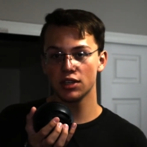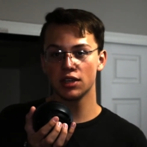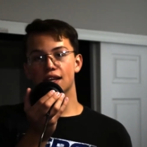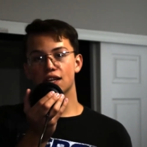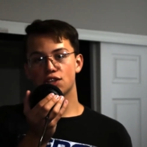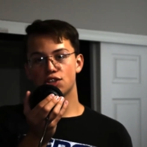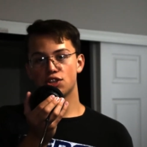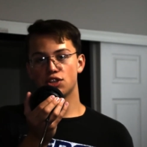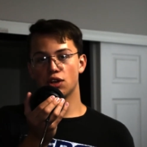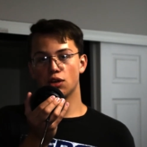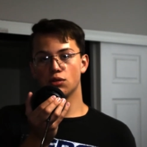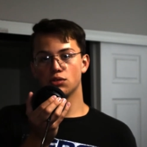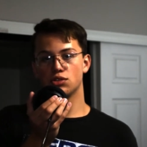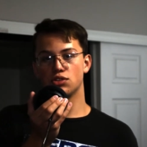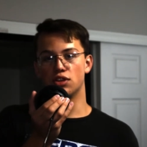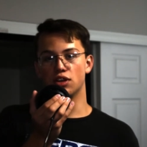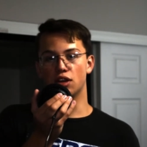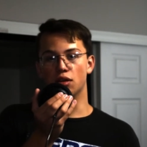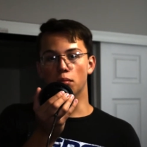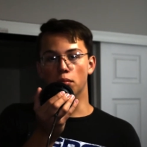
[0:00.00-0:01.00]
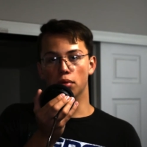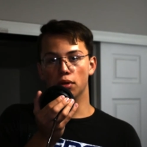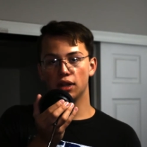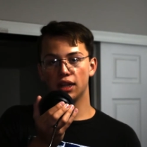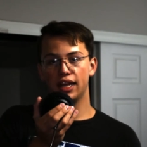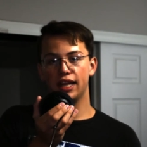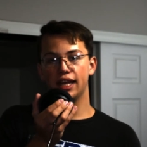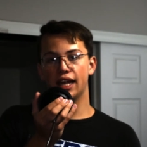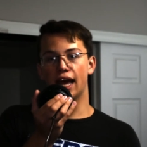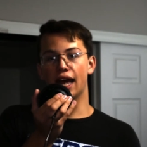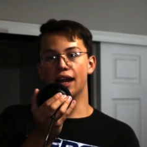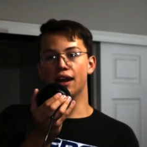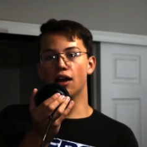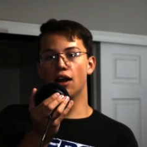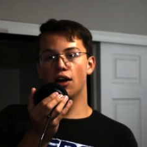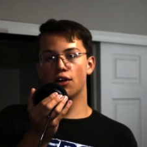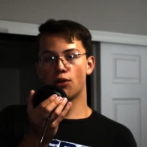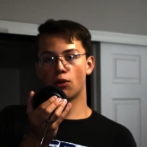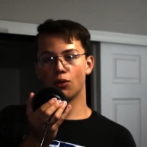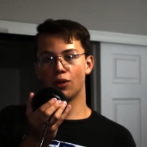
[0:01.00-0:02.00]
This shows the complete and
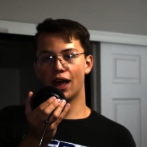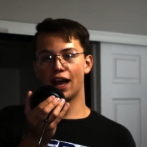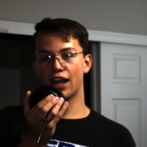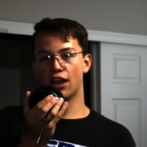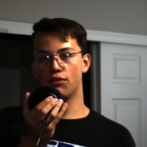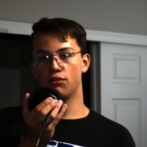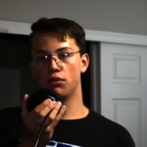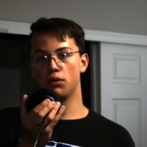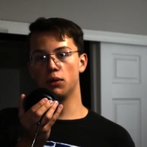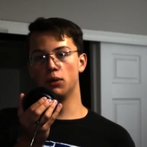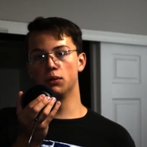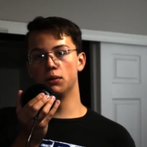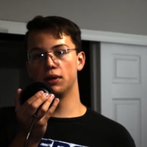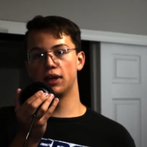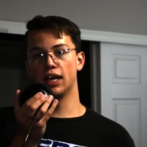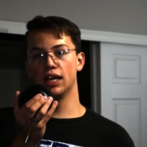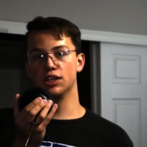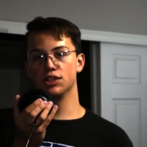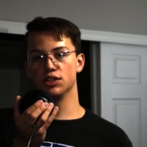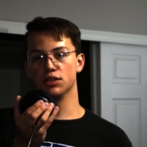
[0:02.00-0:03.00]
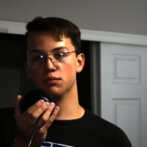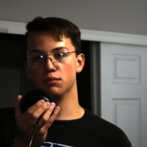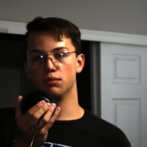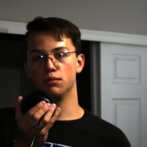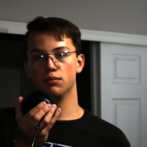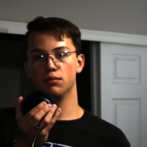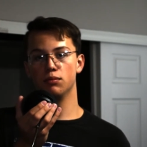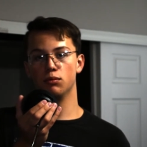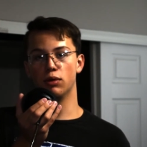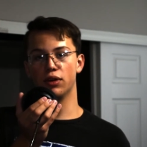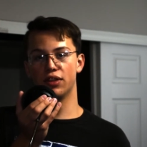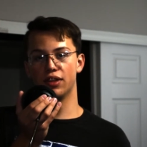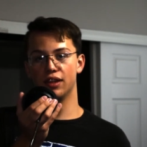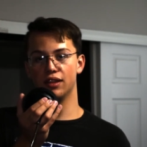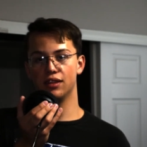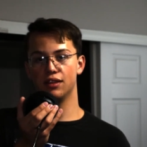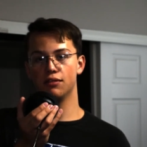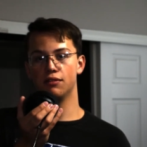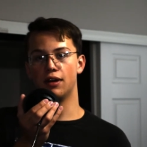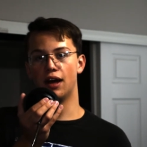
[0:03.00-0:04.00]
utter lack of communication within
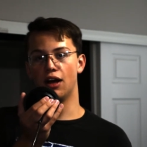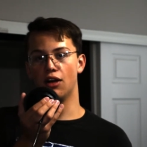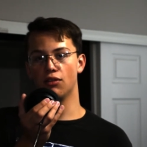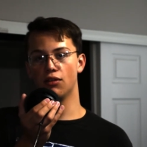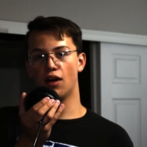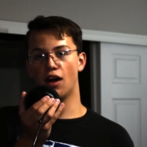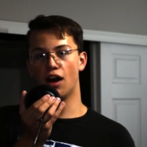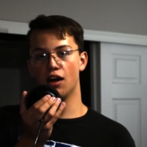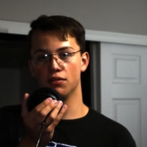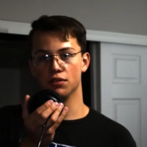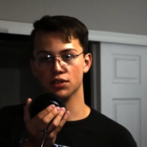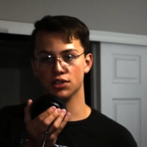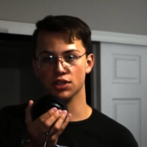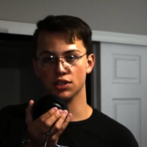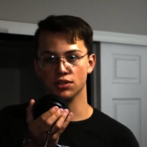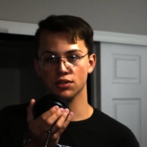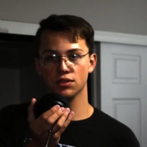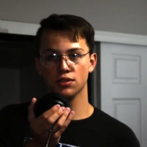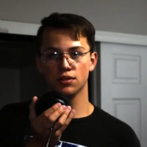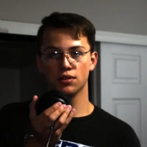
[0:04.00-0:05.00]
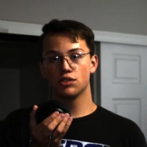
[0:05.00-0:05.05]
the Valve offices.